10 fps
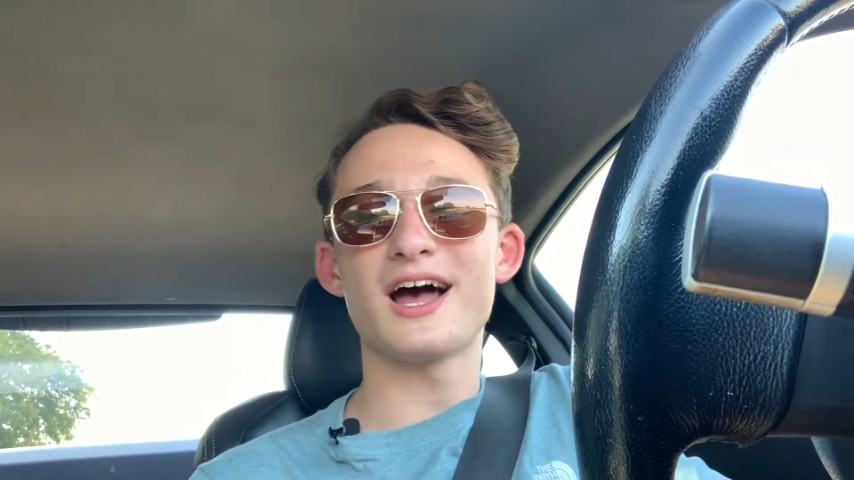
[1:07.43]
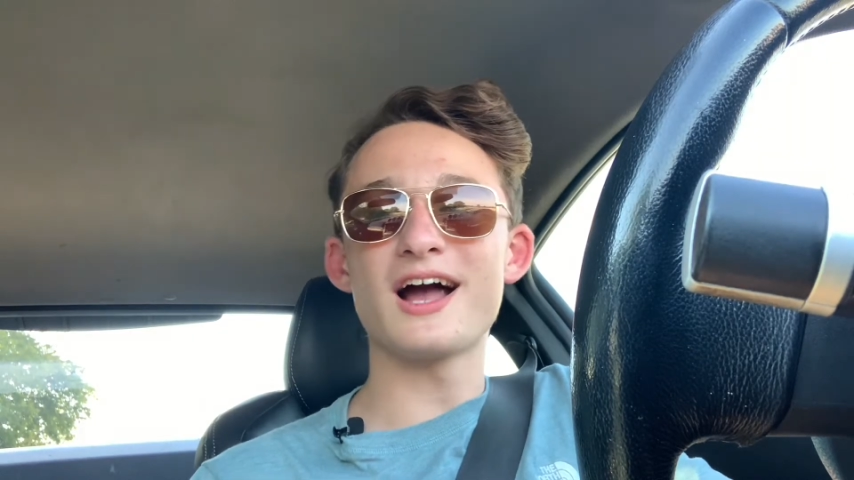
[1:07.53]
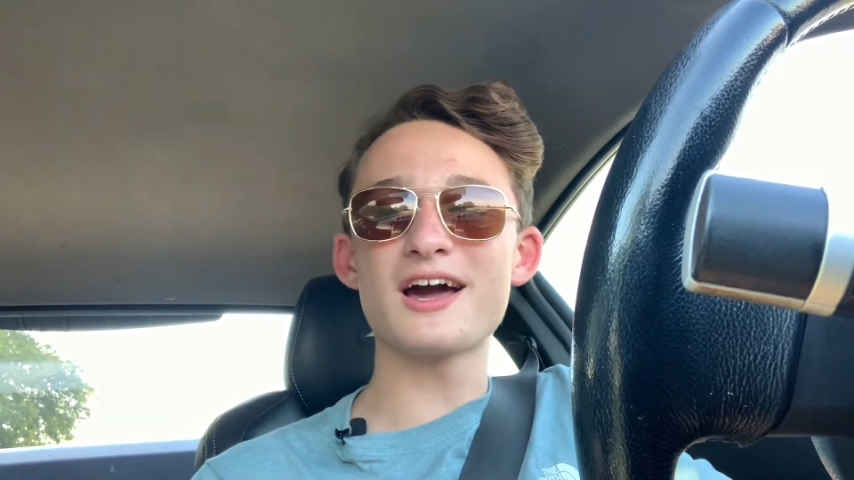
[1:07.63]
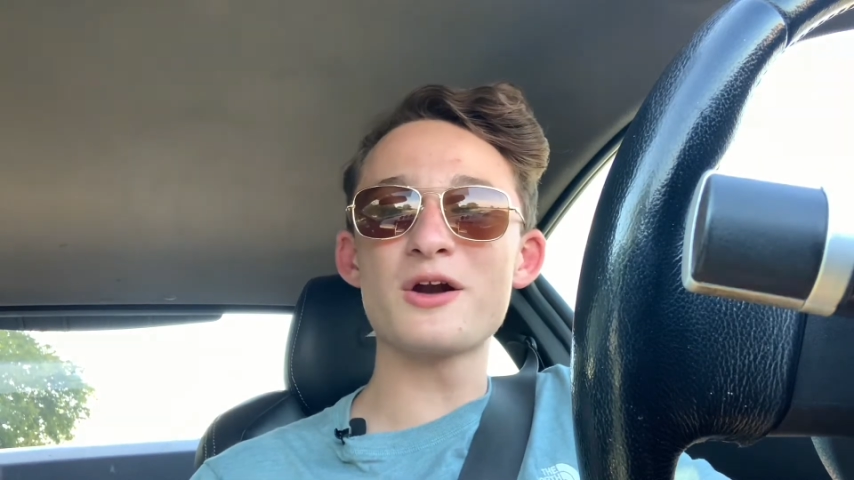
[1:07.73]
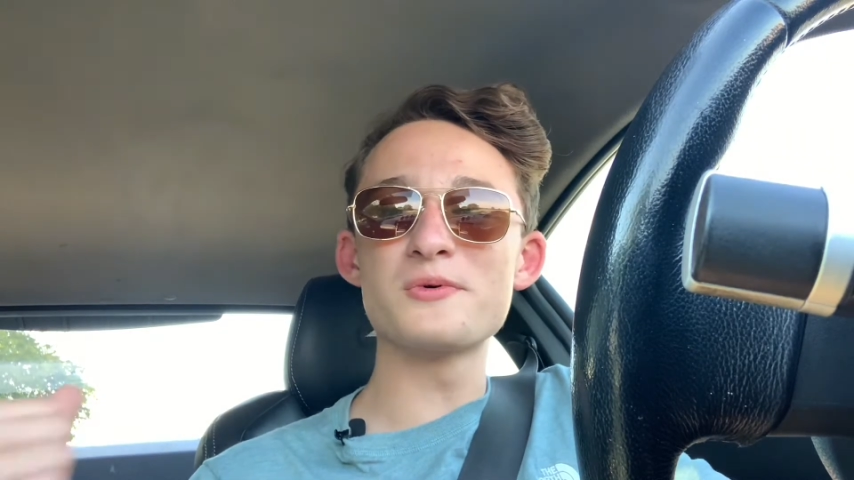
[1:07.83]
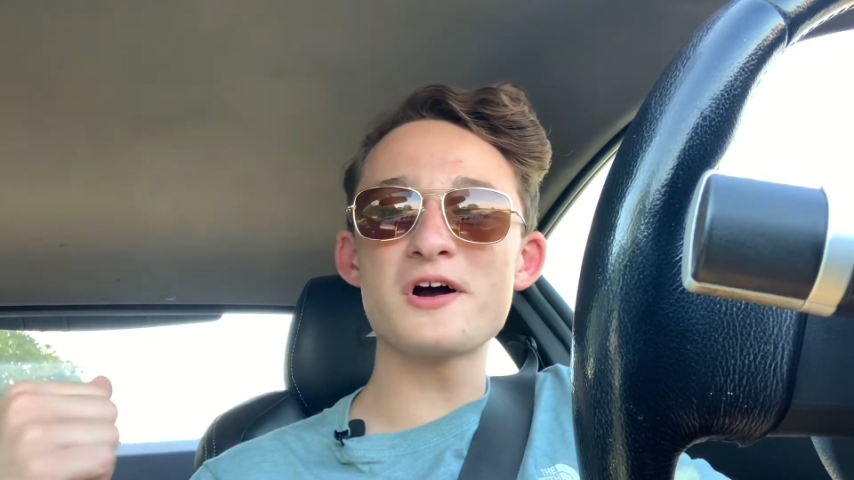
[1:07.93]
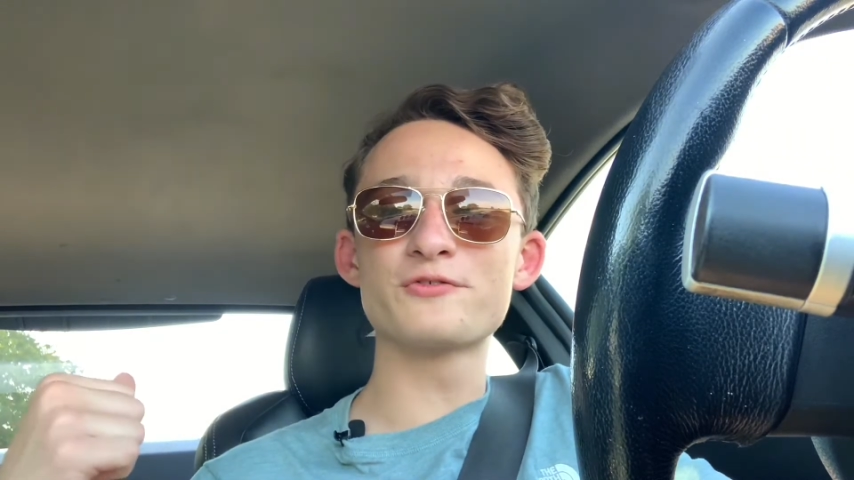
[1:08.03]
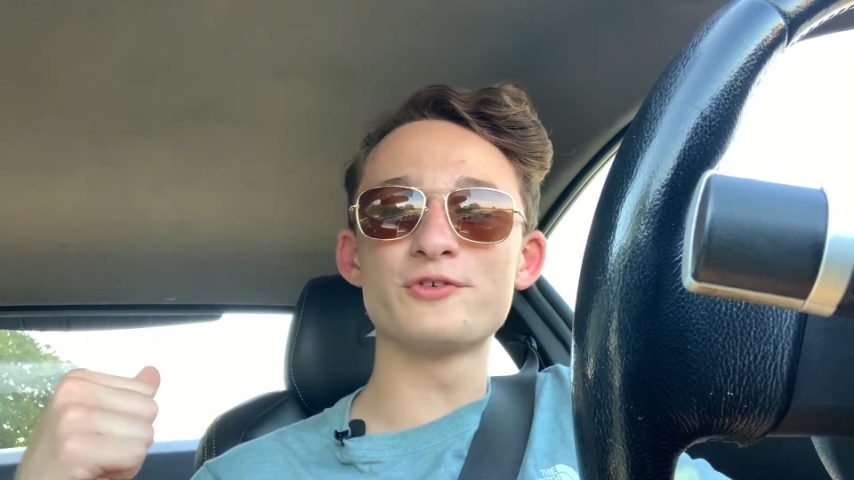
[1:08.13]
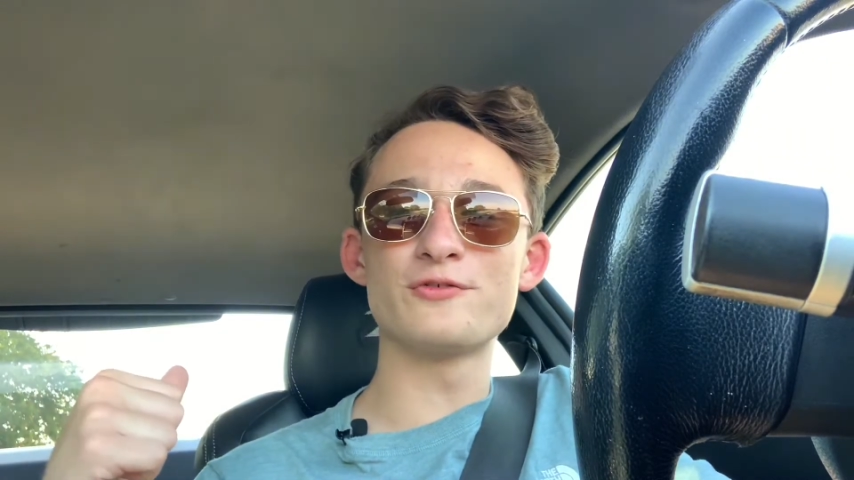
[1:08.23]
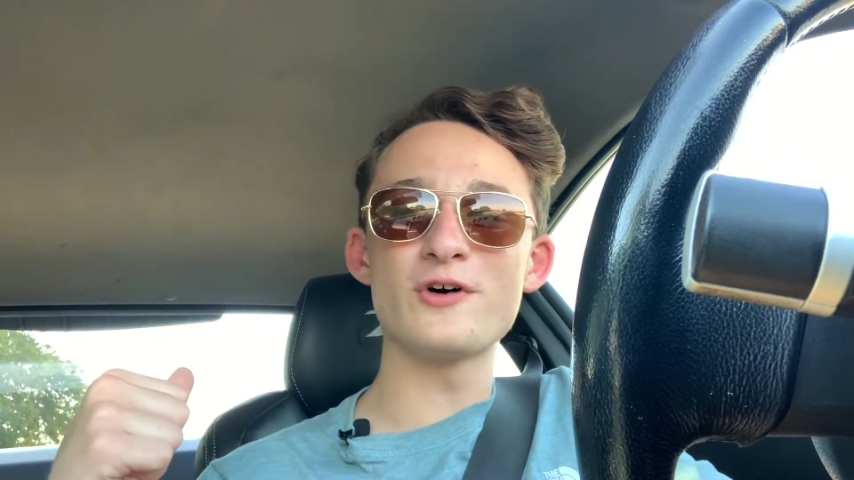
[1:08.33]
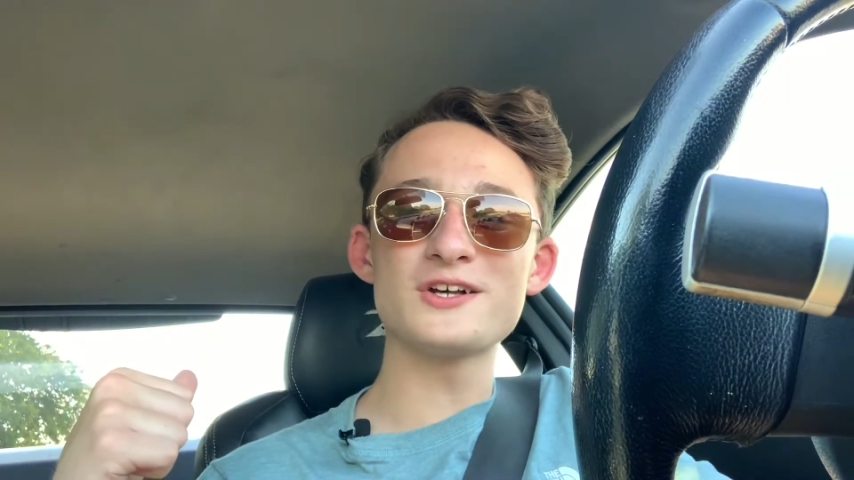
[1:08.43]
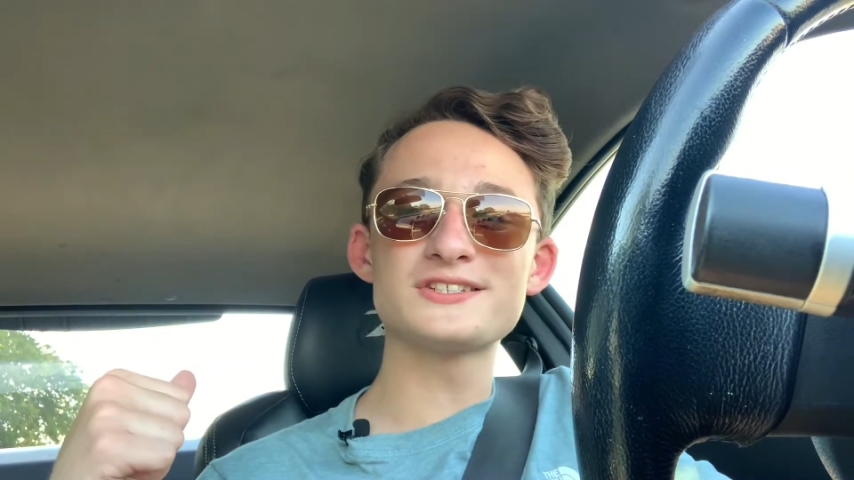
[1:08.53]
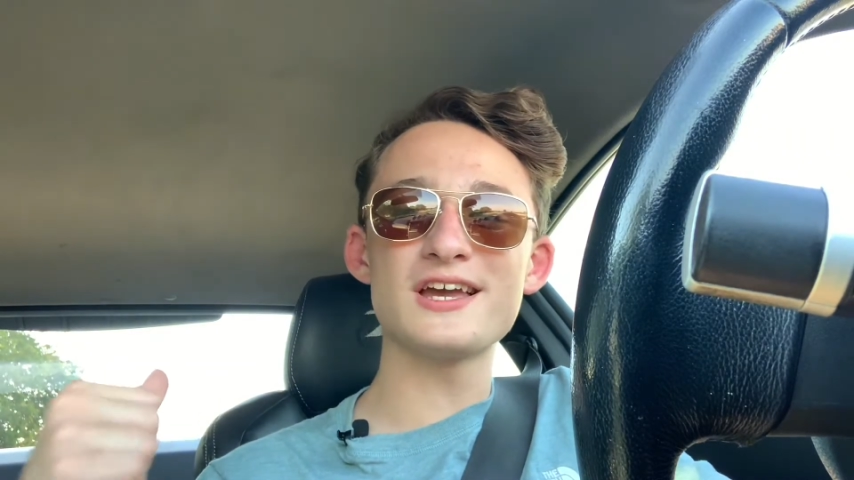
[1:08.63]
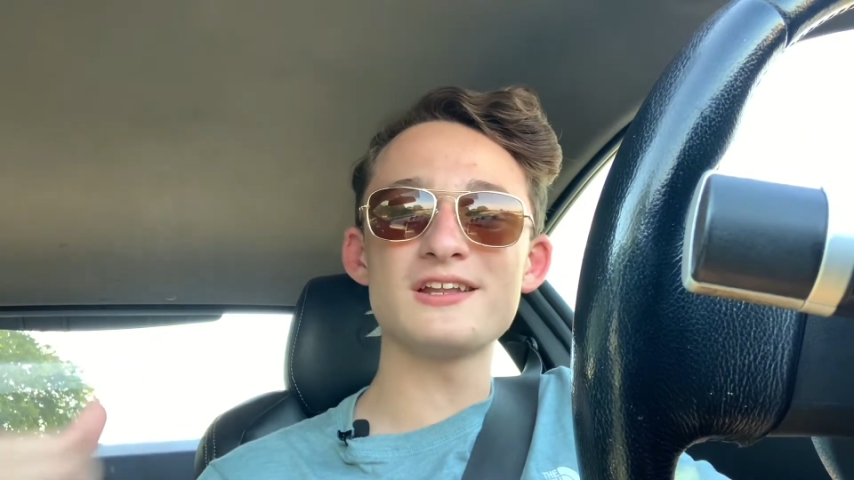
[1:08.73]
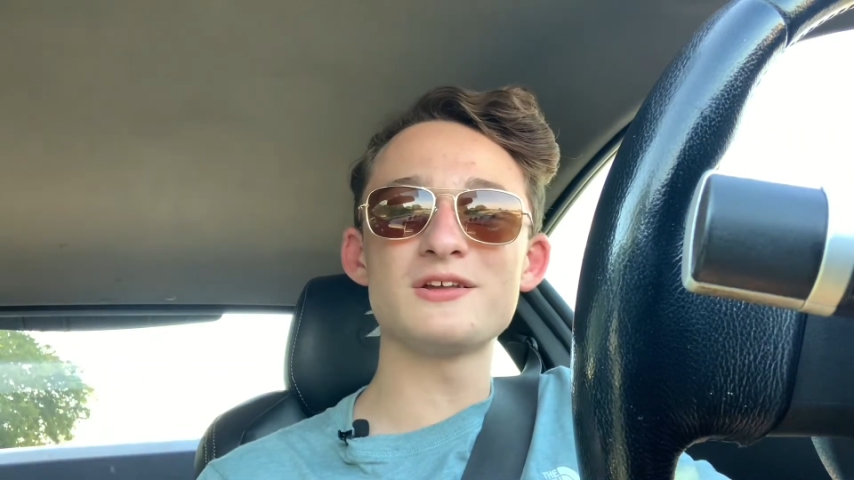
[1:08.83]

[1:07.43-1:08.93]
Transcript: I got a Rockford Fosgate in